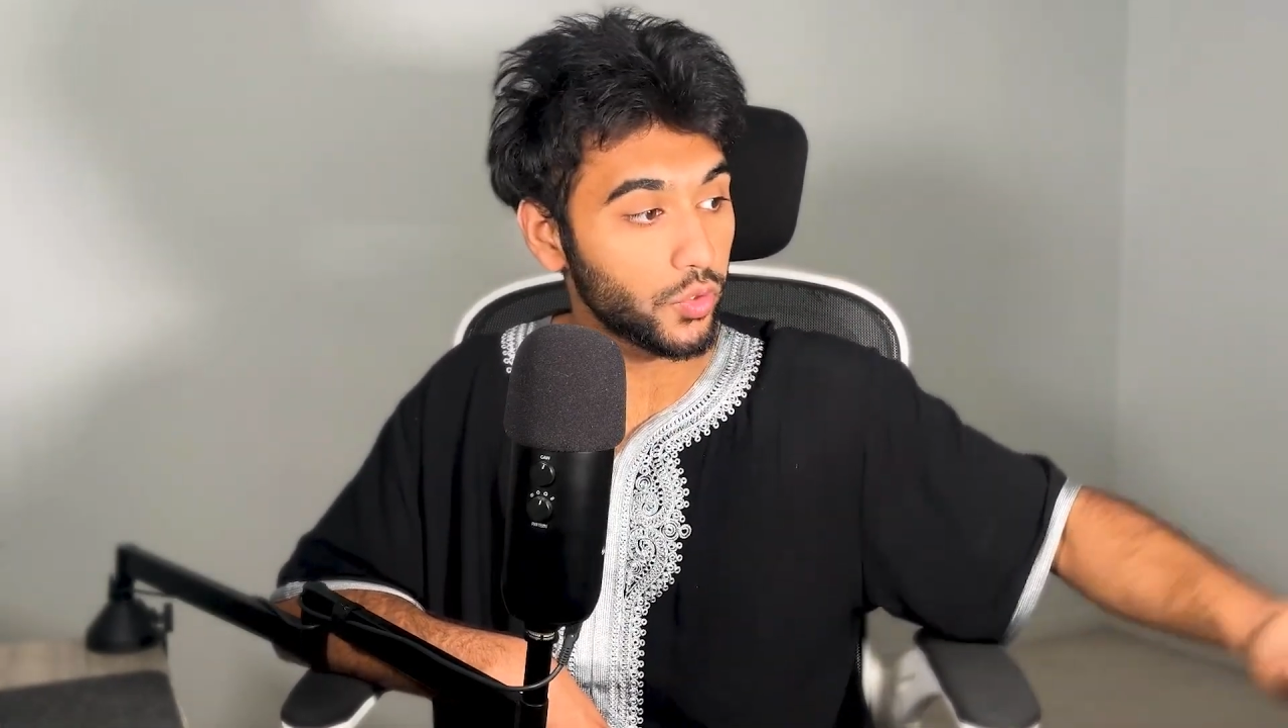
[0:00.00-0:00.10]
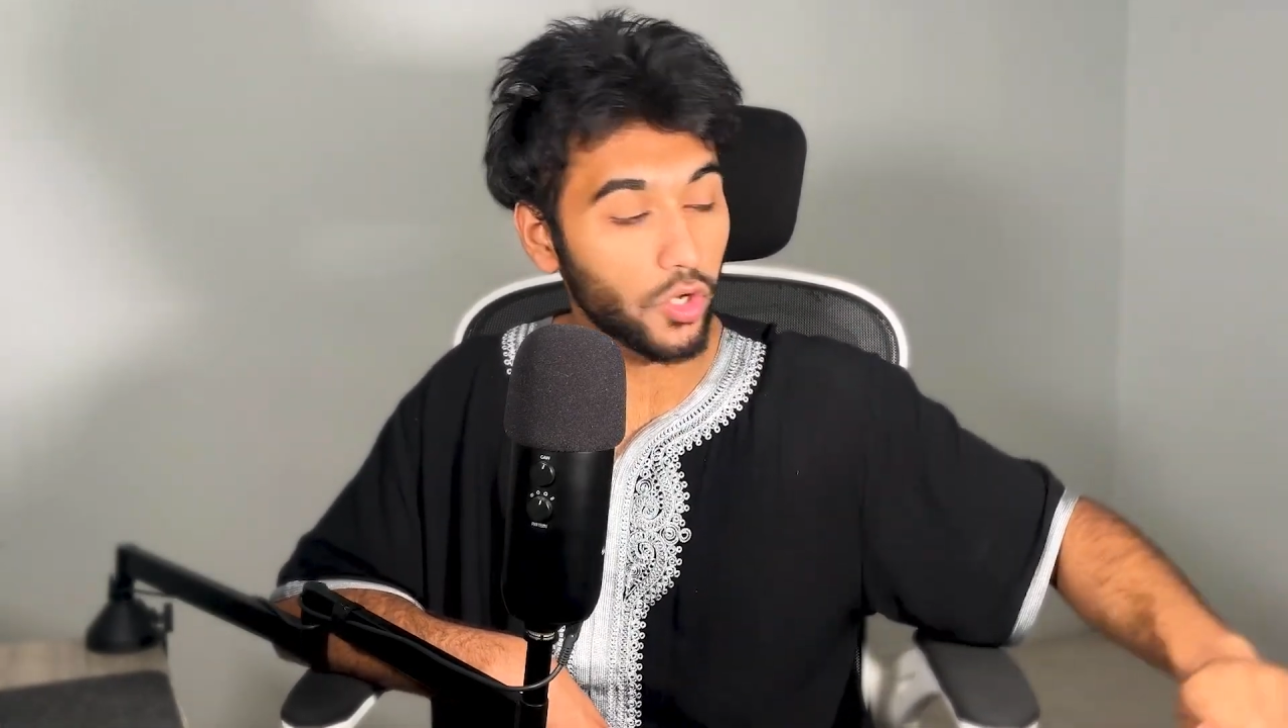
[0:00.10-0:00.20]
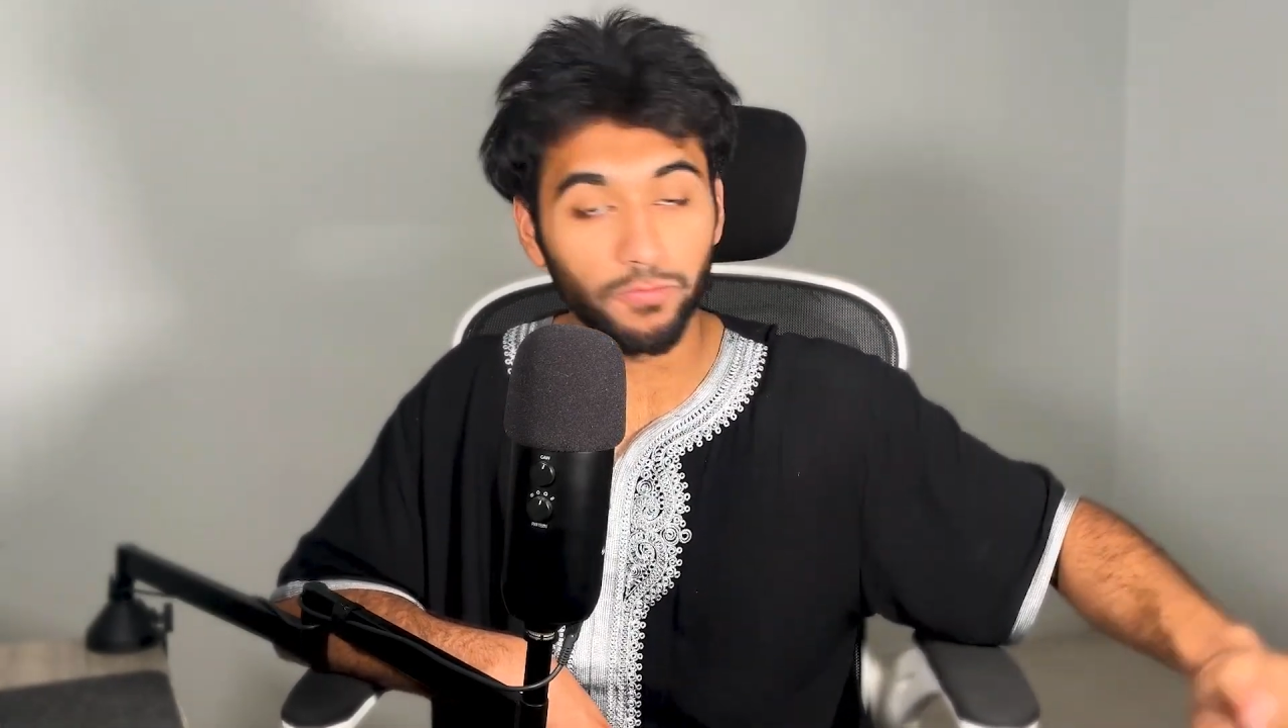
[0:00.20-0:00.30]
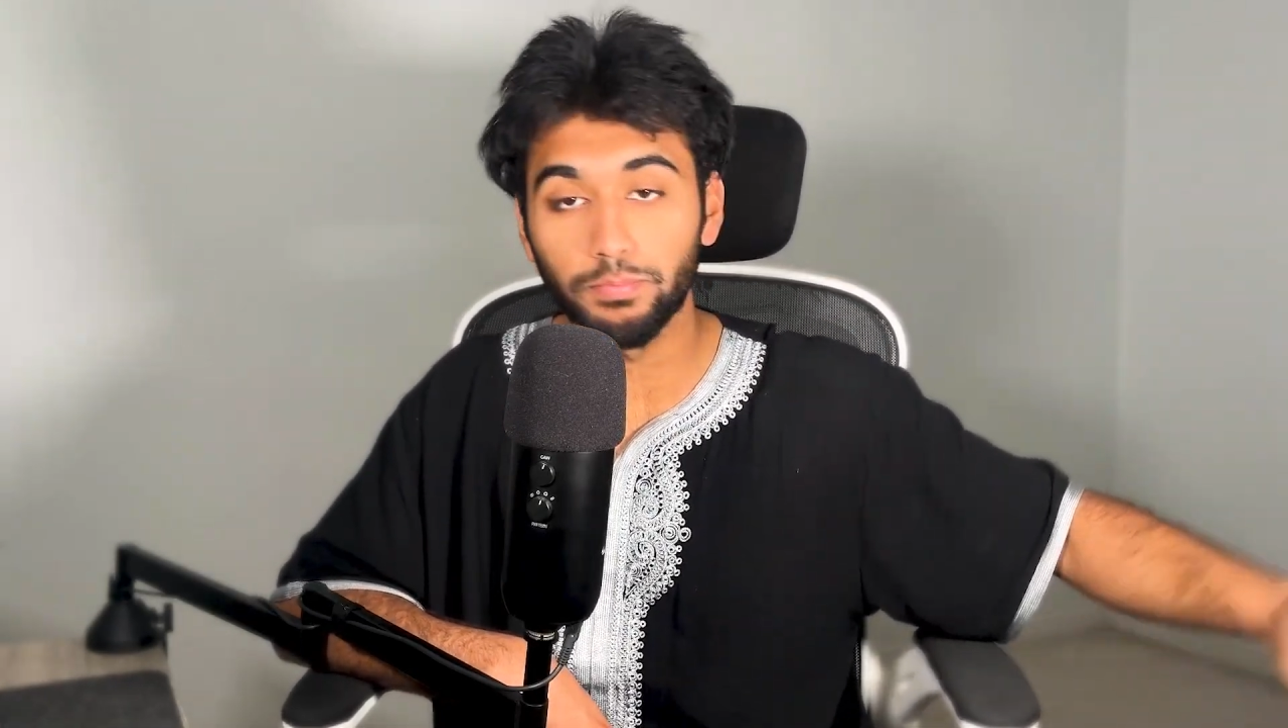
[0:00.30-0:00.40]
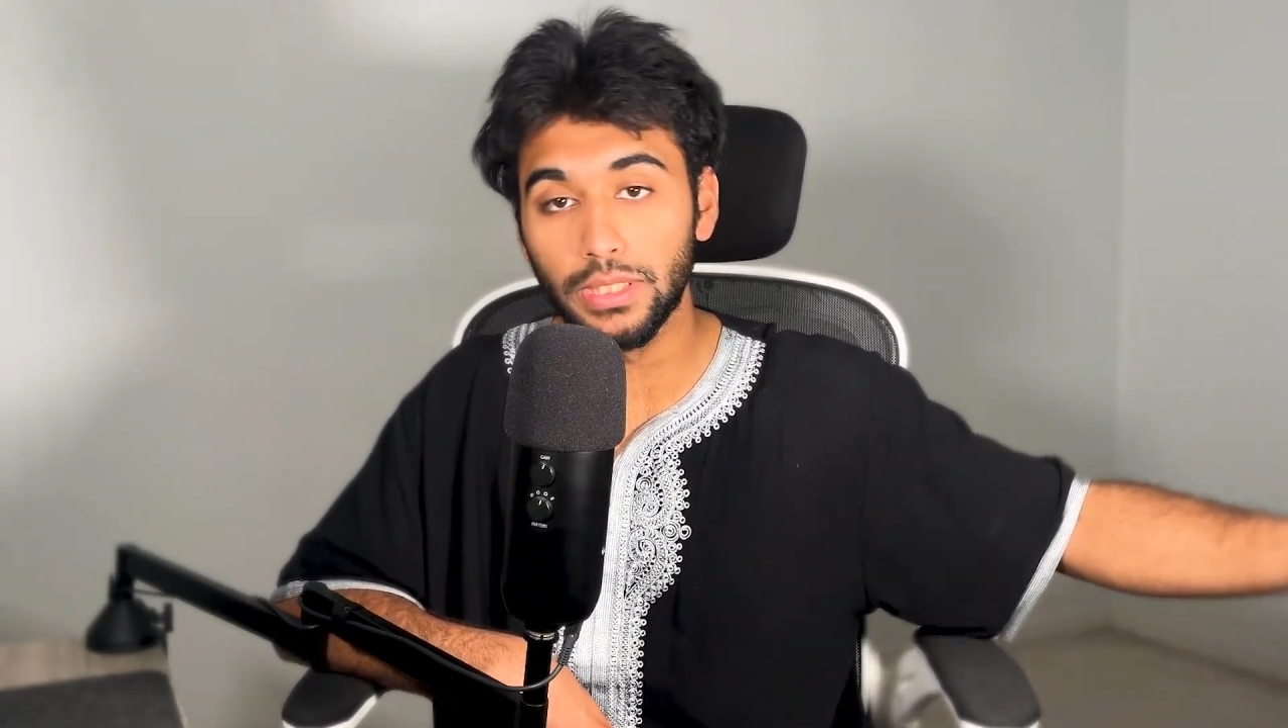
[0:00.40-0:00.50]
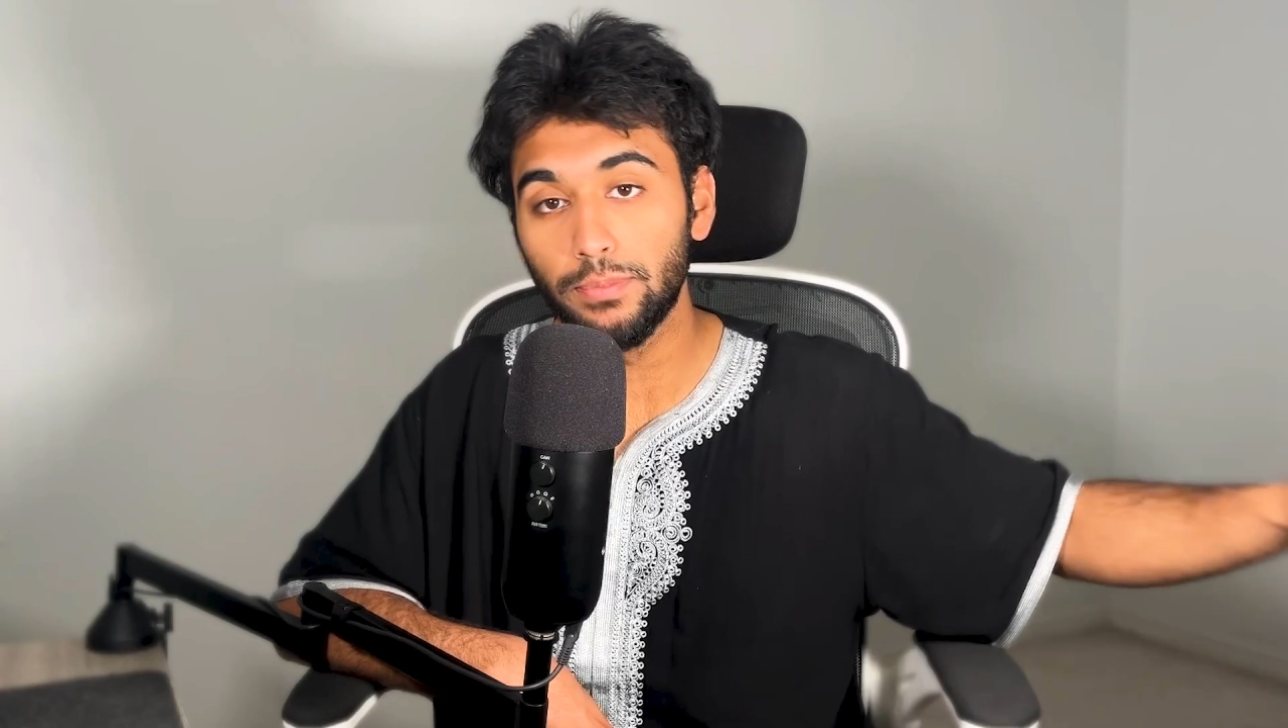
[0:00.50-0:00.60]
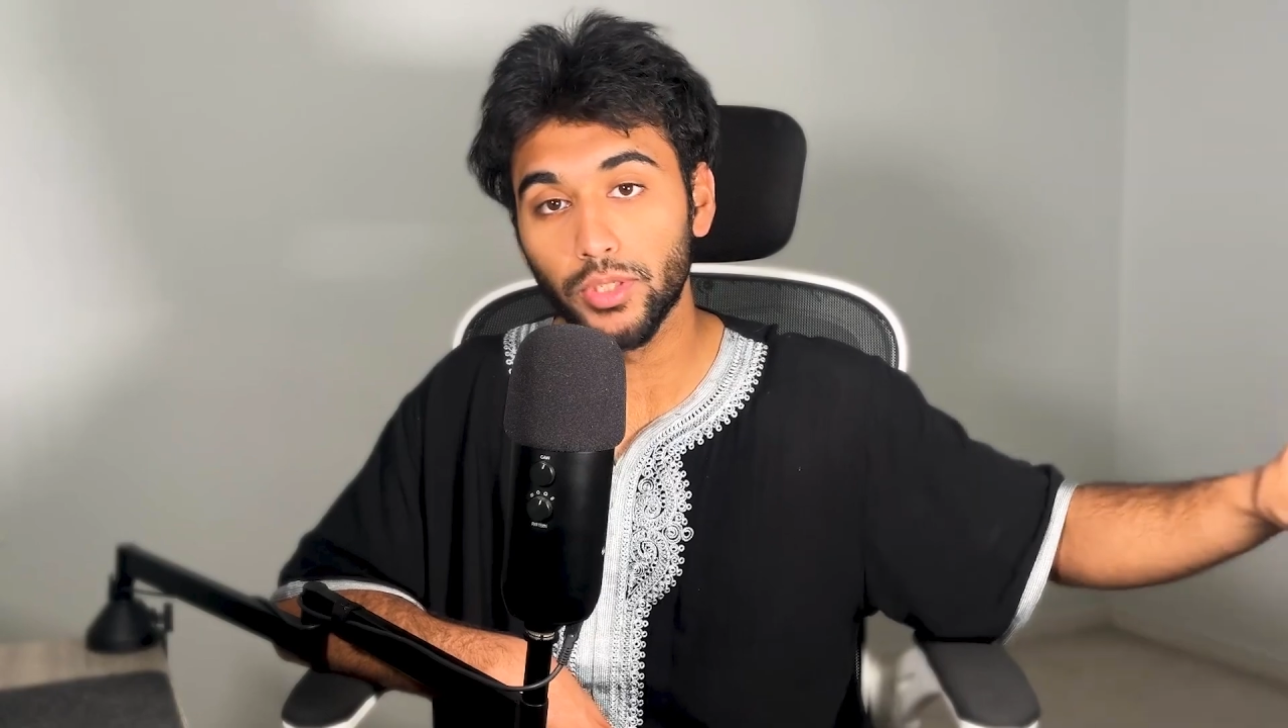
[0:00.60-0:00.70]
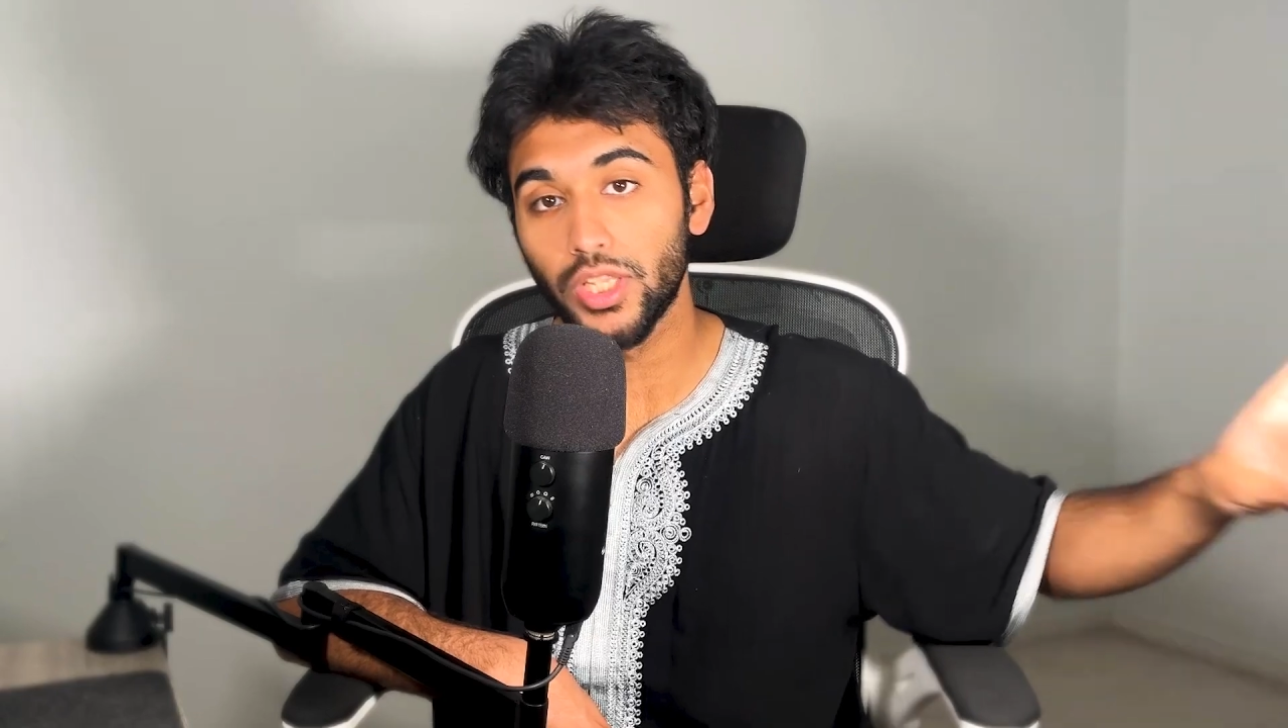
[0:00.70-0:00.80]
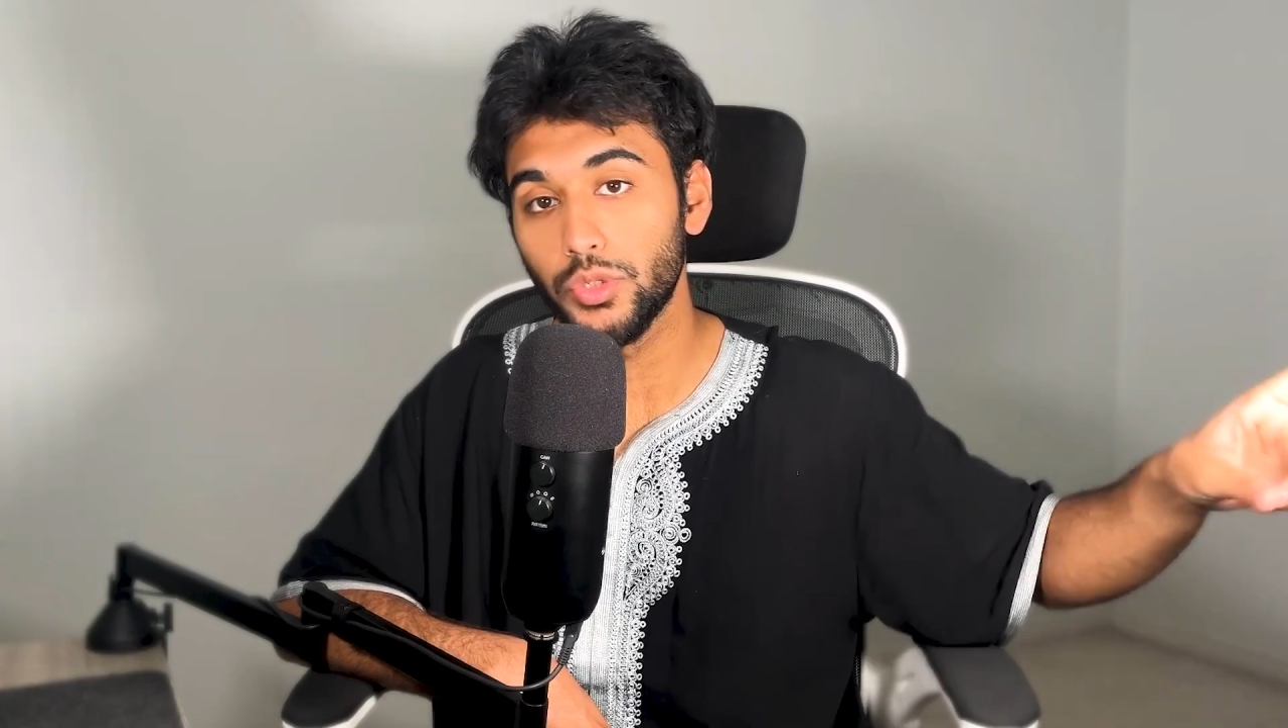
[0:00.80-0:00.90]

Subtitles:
of people that you